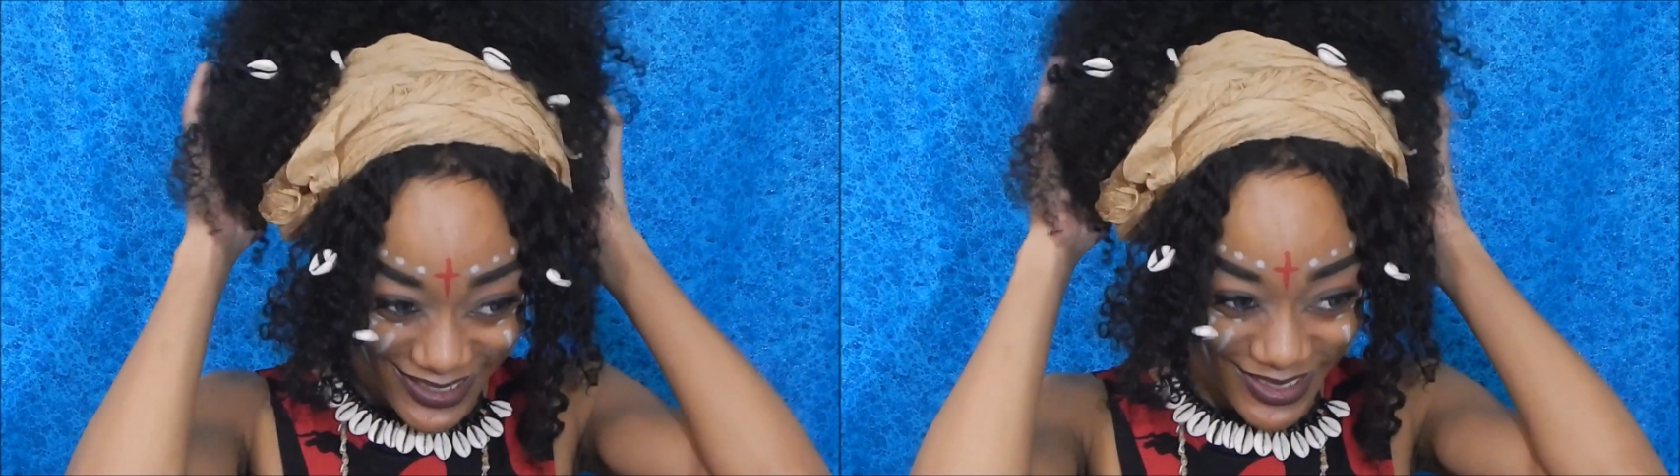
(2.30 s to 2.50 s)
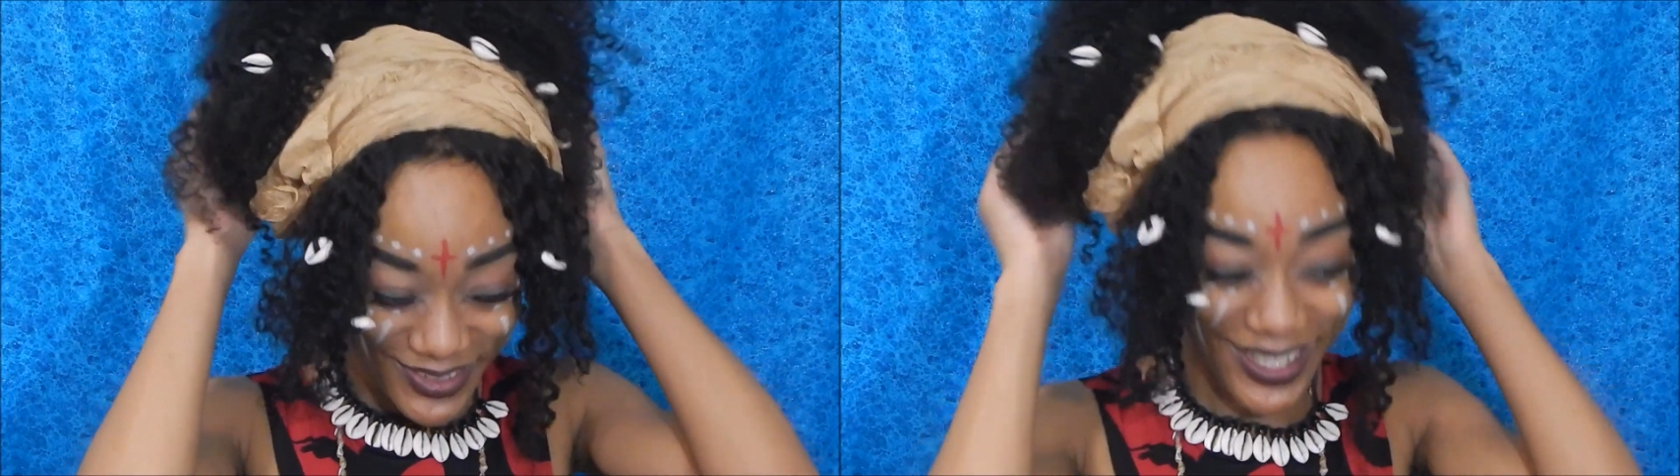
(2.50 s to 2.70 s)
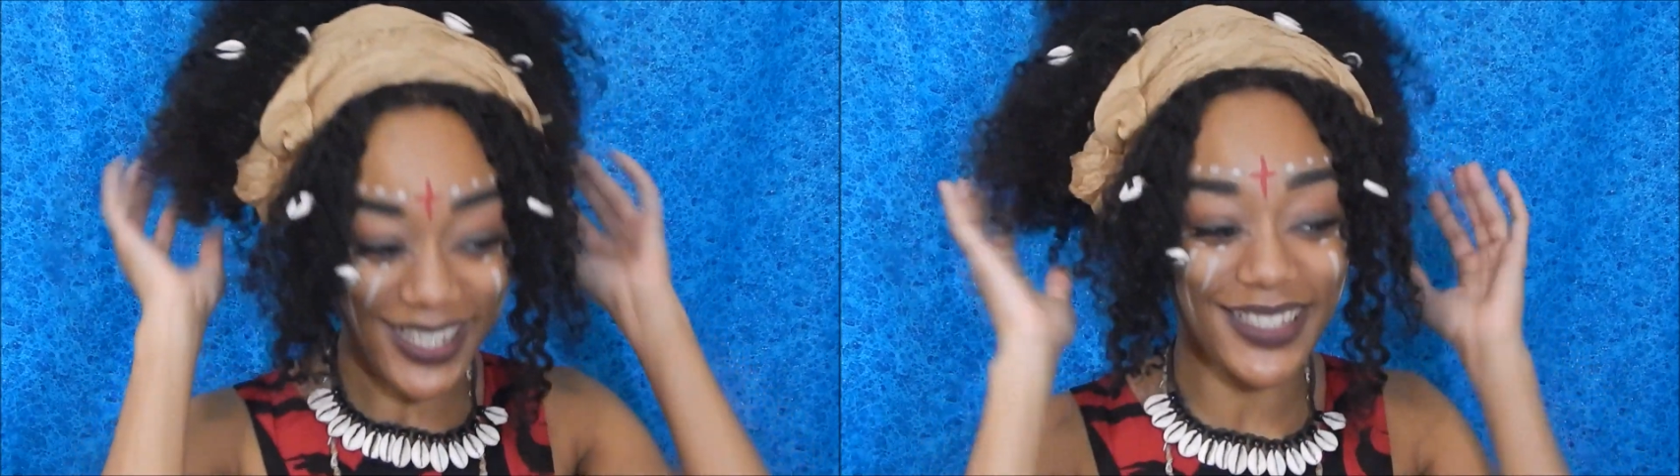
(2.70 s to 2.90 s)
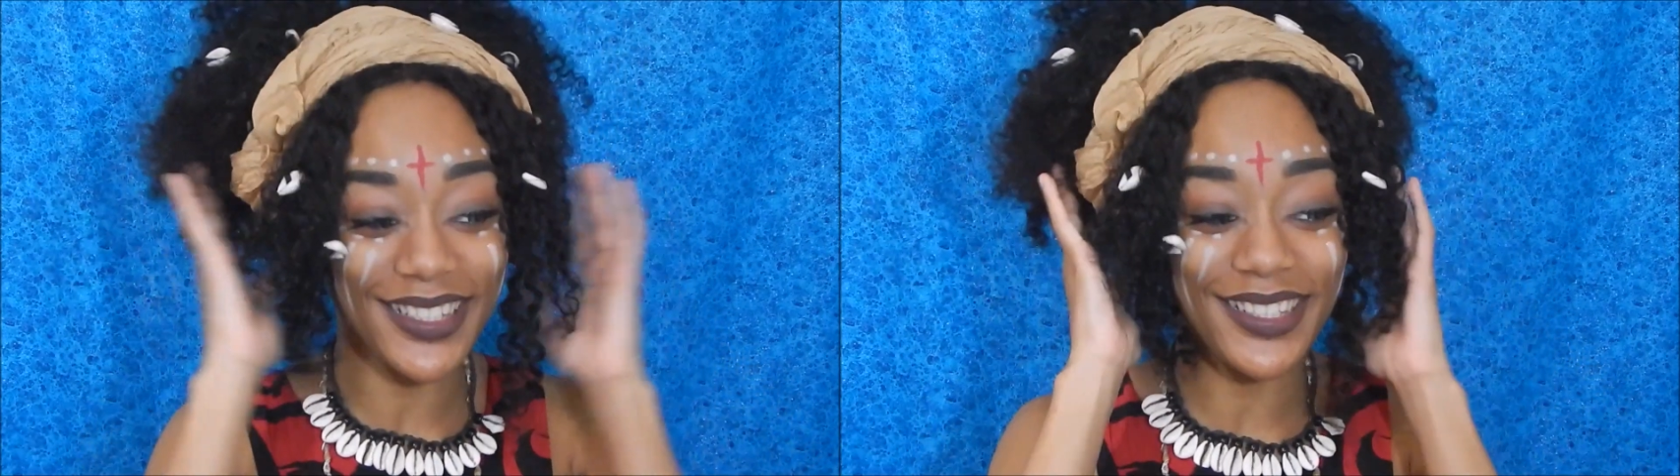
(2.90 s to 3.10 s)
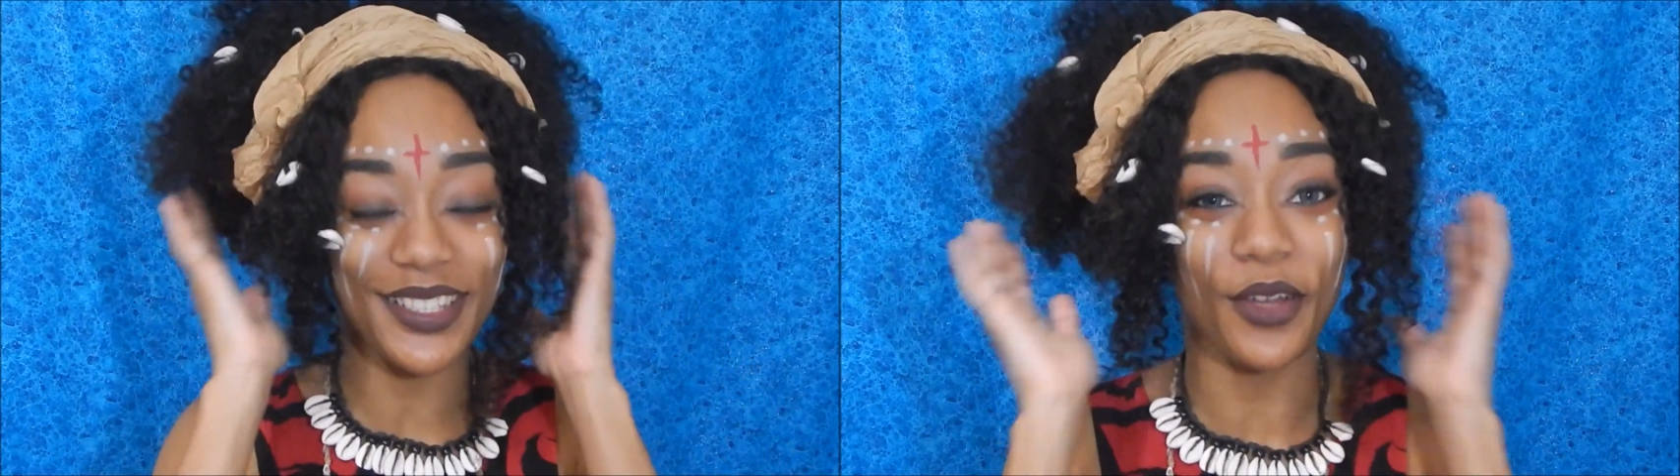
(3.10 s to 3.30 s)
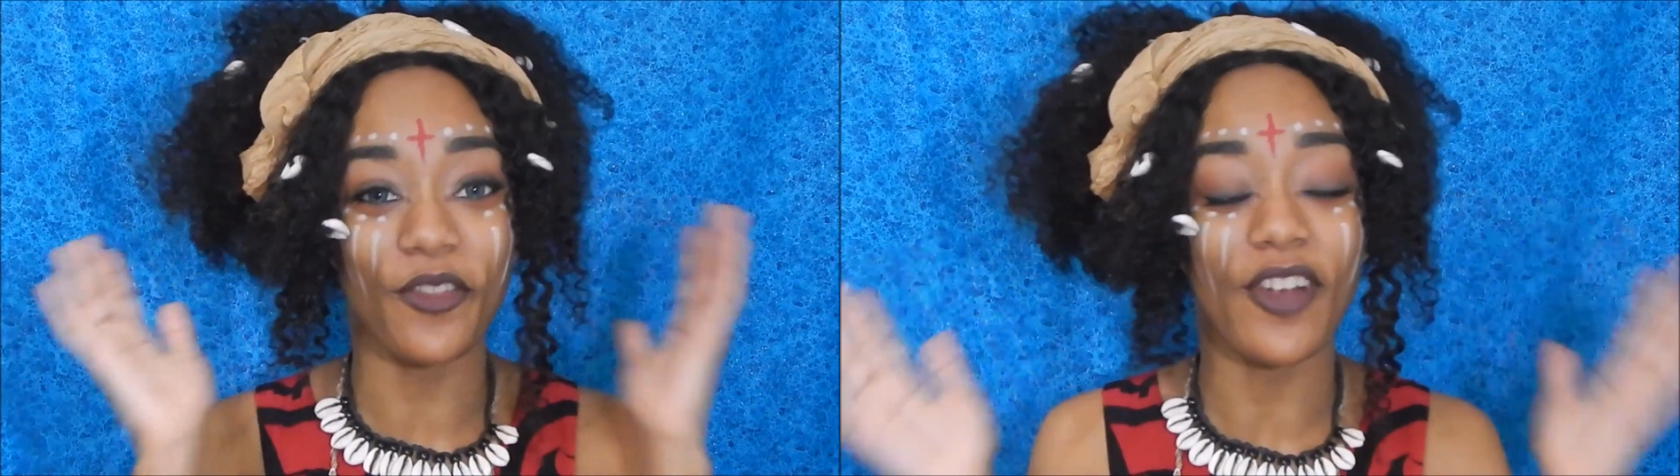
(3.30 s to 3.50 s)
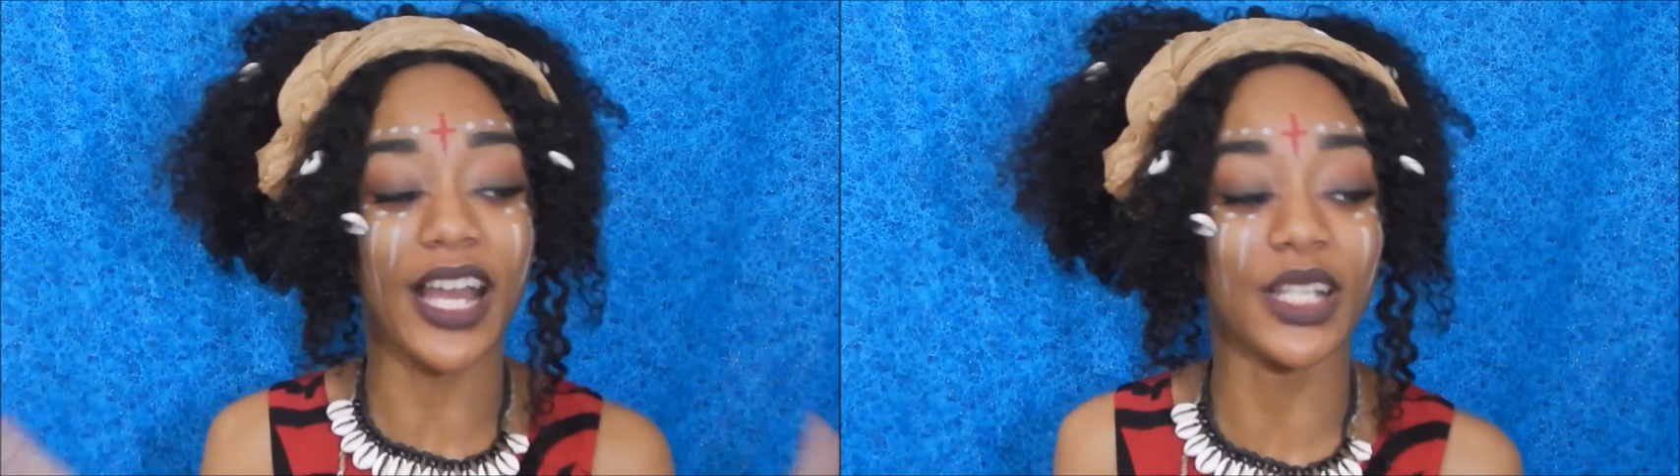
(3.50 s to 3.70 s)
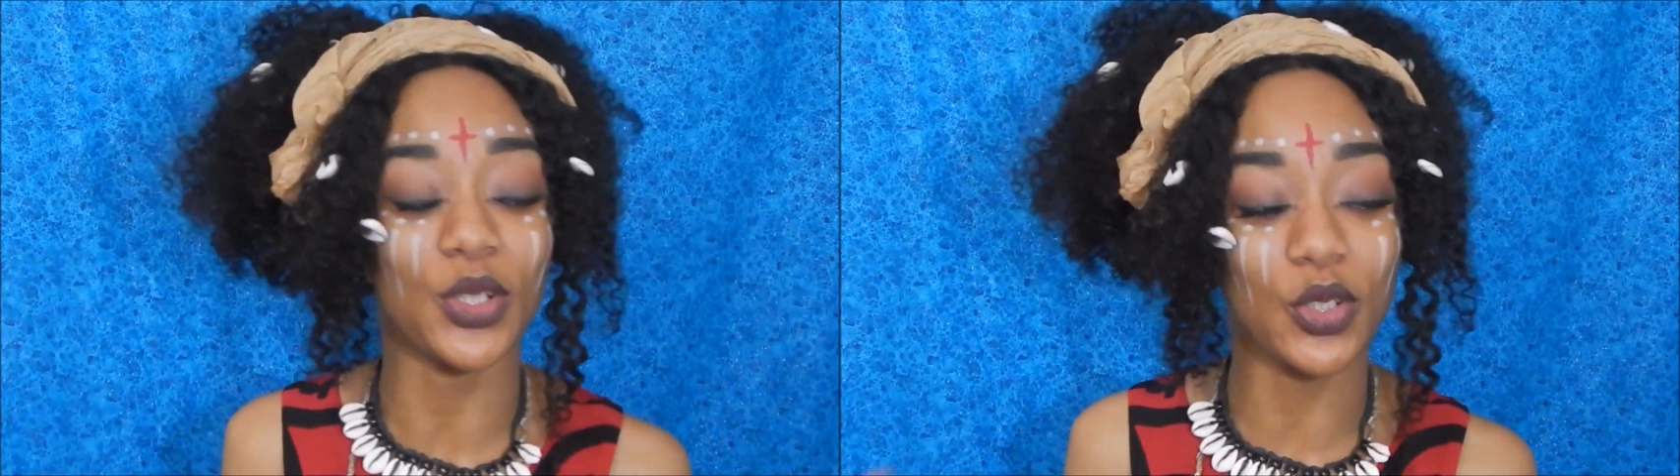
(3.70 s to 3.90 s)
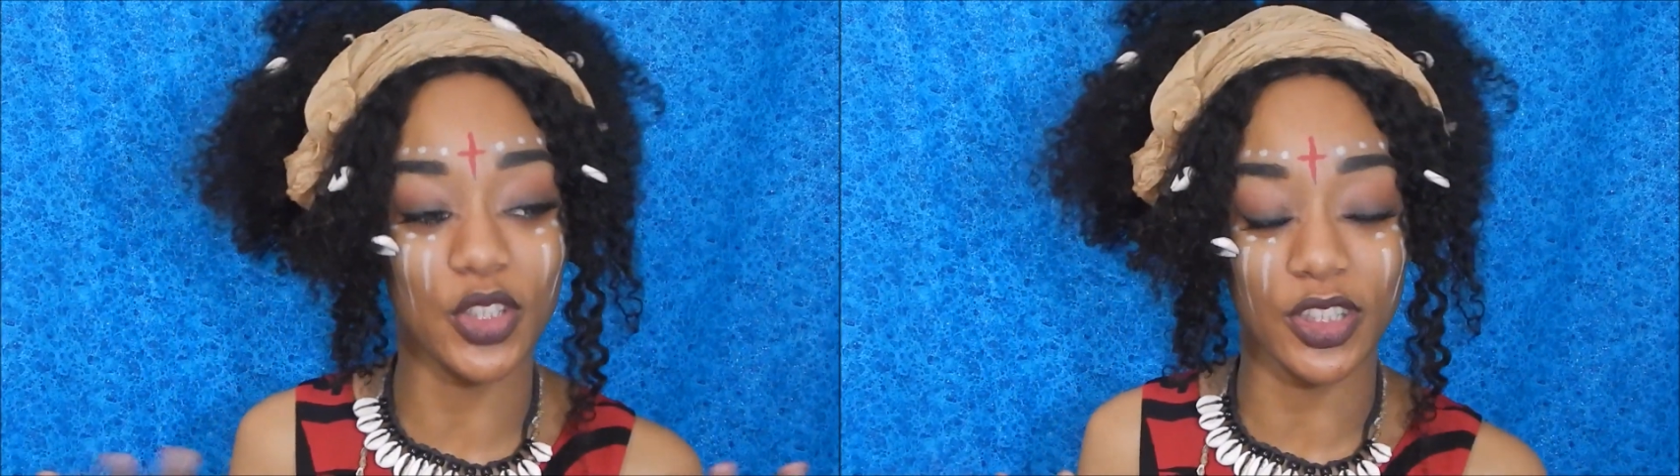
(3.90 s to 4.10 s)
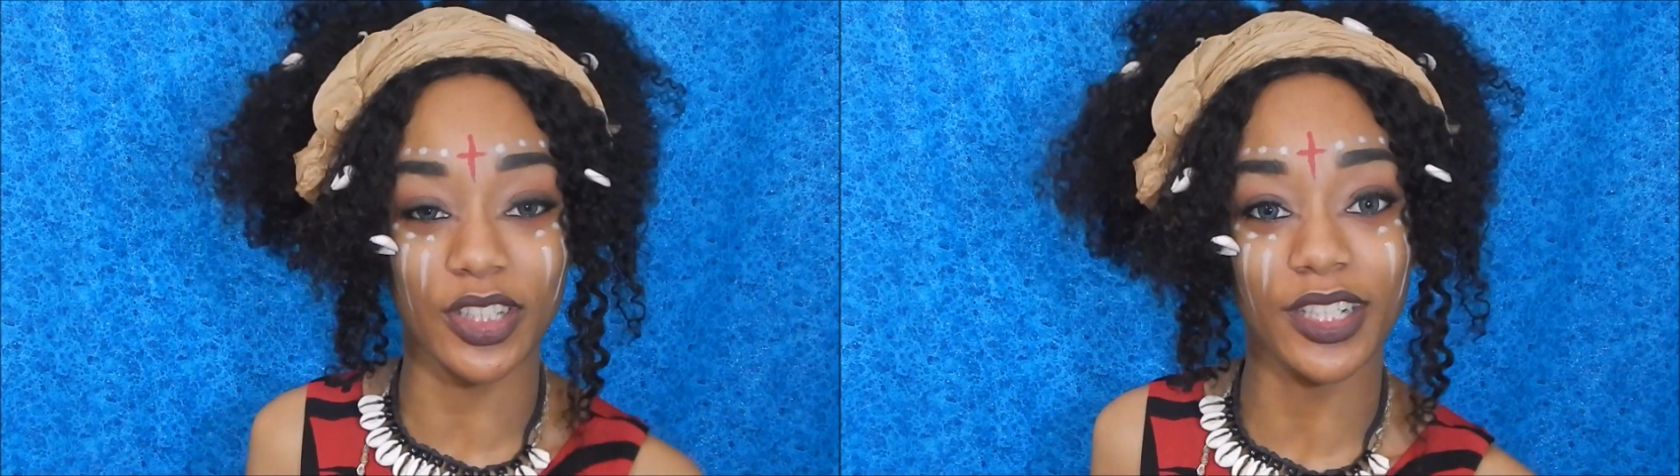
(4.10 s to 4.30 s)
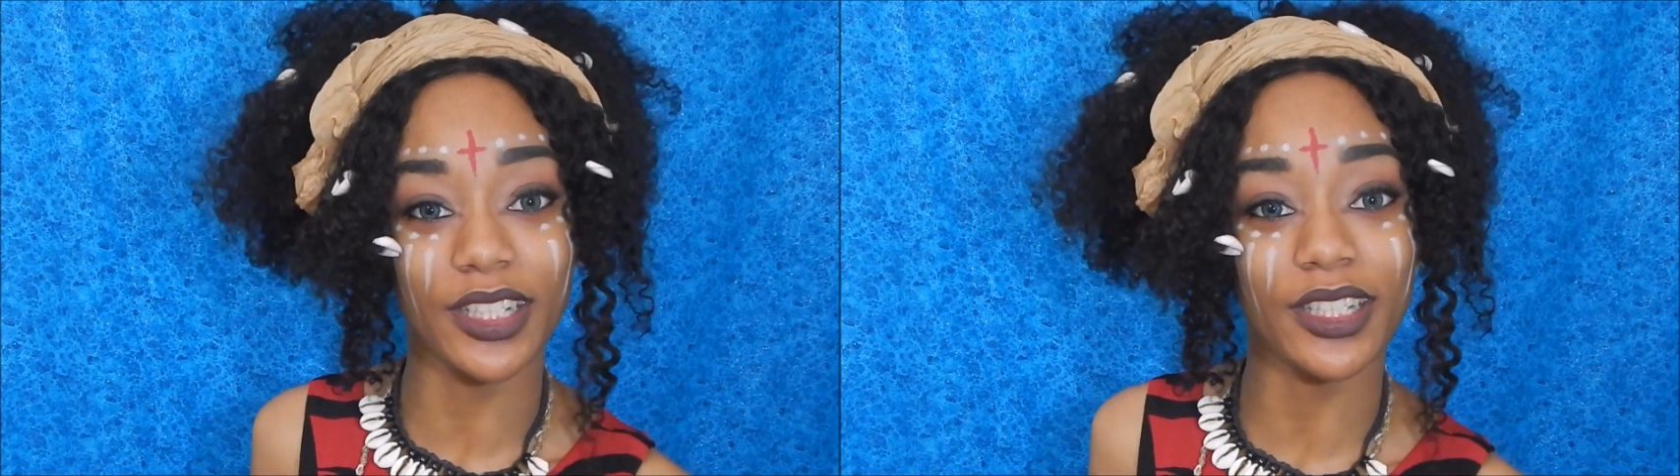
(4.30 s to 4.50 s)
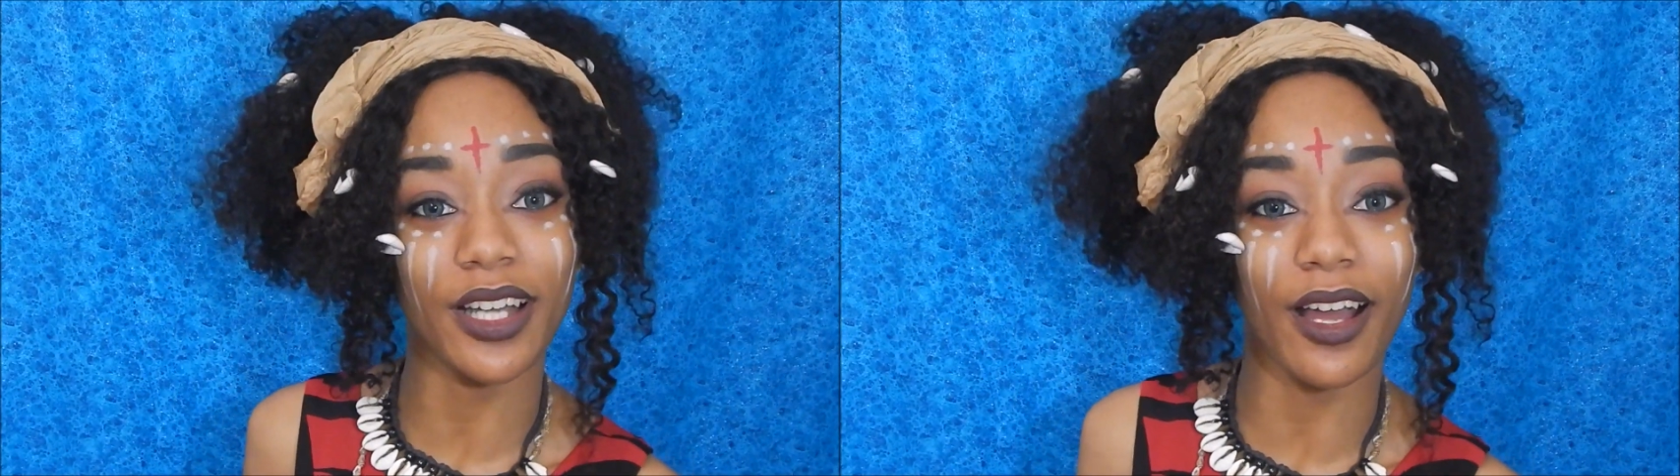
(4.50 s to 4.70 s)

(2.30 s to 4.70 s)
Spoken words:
So guys, this is the final look.